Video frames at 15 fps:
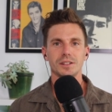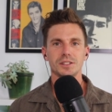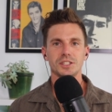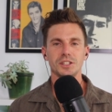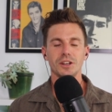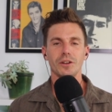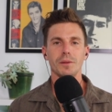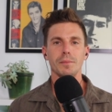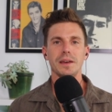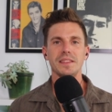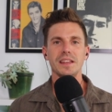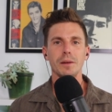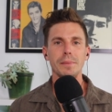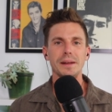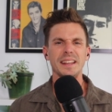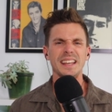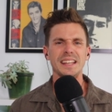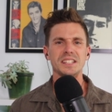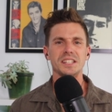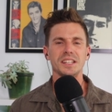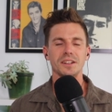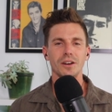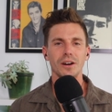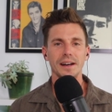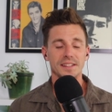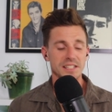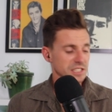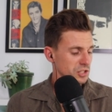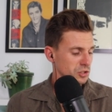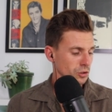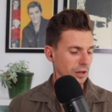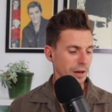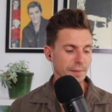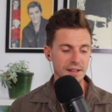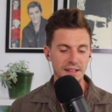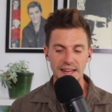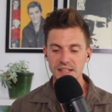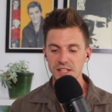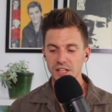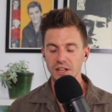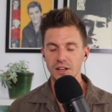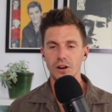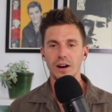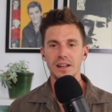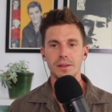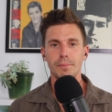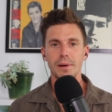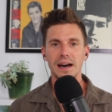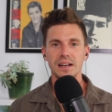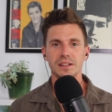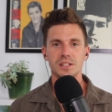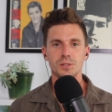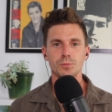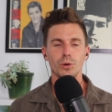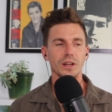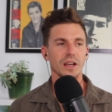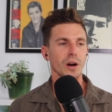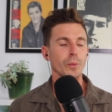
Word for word: Do you know what I mean? Then I met an Indian guy. This is true. I met an Indian guy at the park this morning.